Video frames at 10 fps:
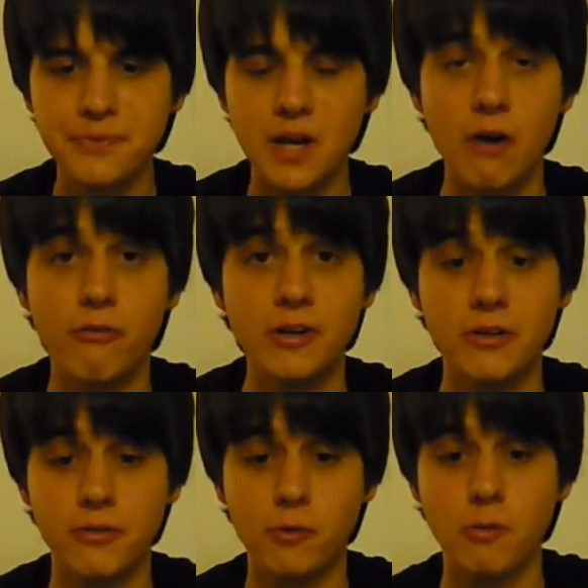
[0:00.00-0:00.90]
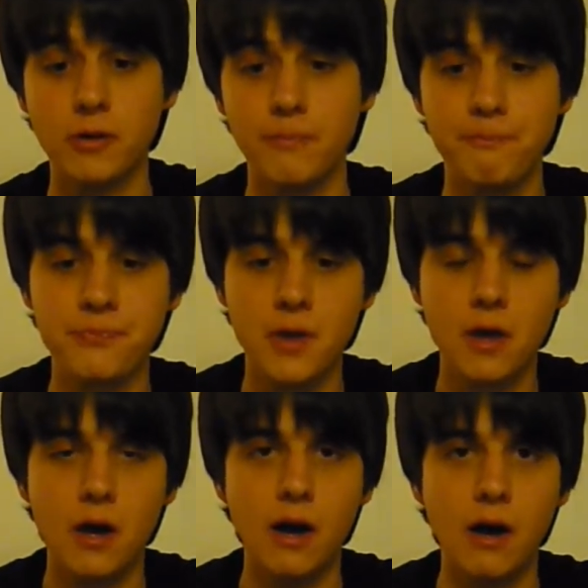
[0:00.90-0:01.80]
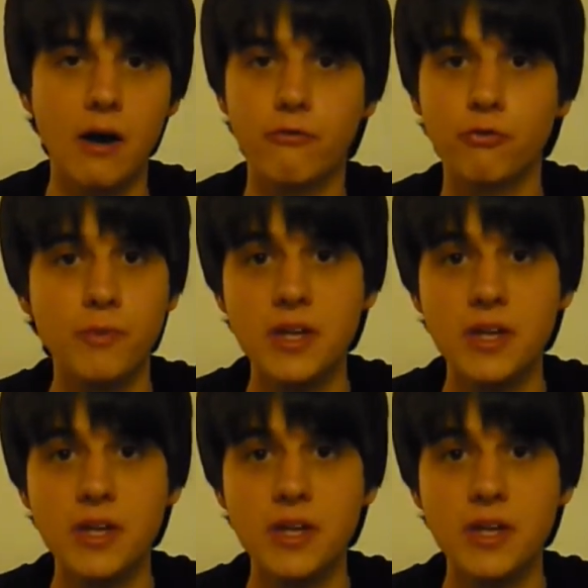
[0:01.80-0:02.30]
Can't find anything wrong with it. For me,